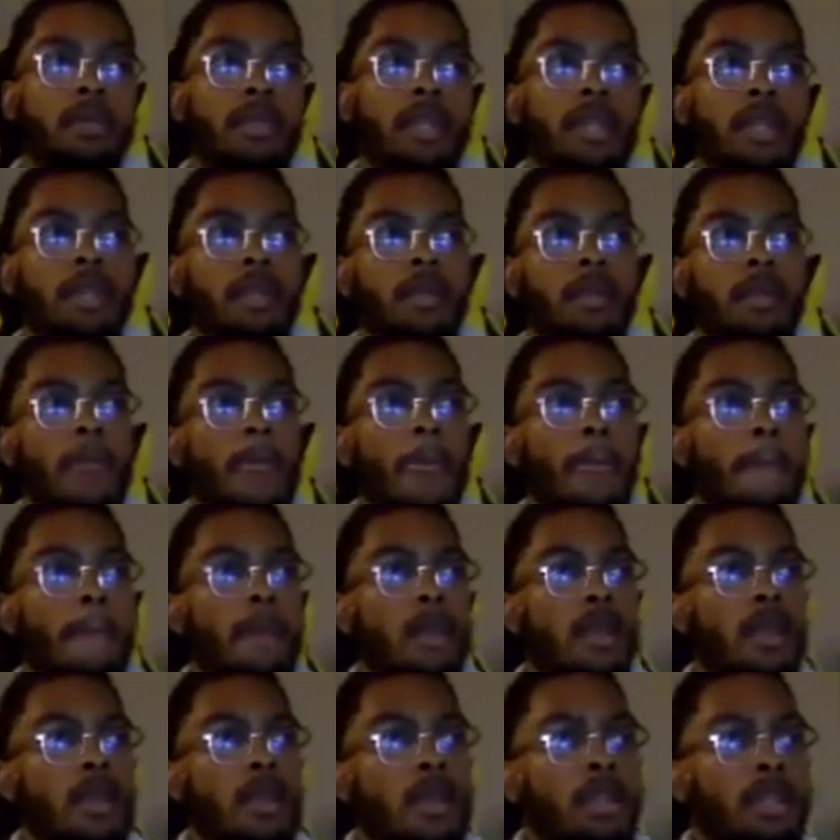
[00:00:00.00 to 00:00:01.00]
in
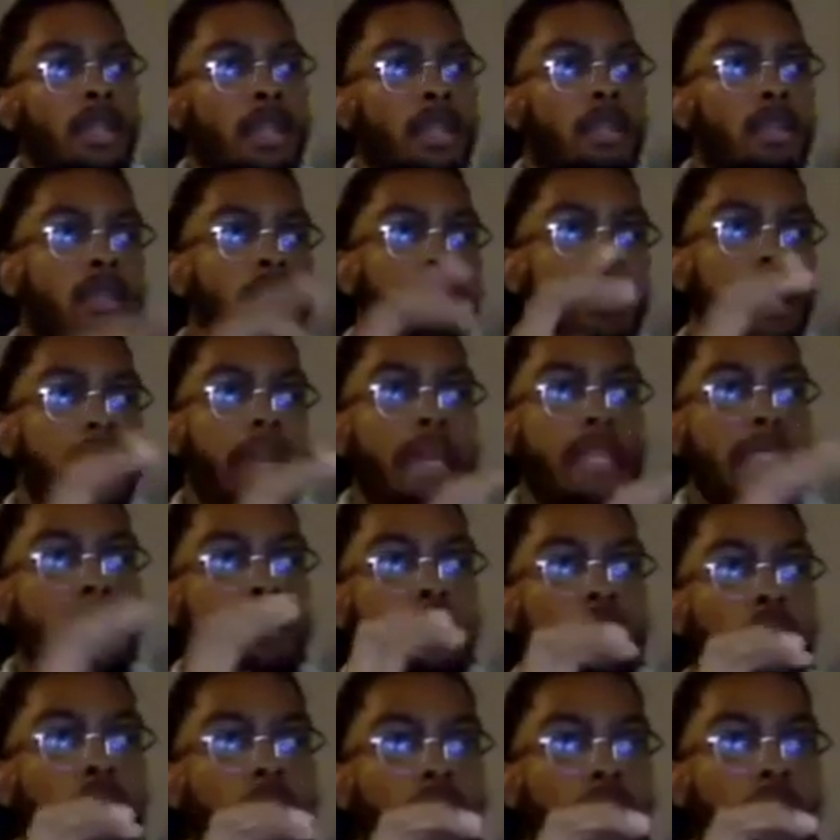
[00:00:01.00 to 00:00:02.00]
they call it
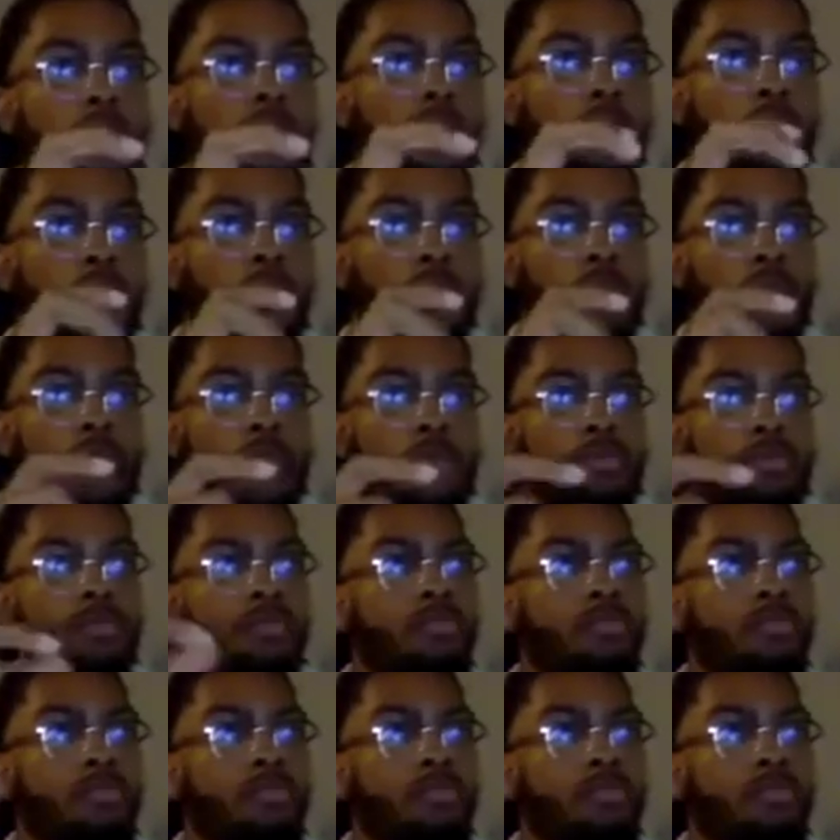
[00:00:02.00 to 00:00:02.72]
Espoir or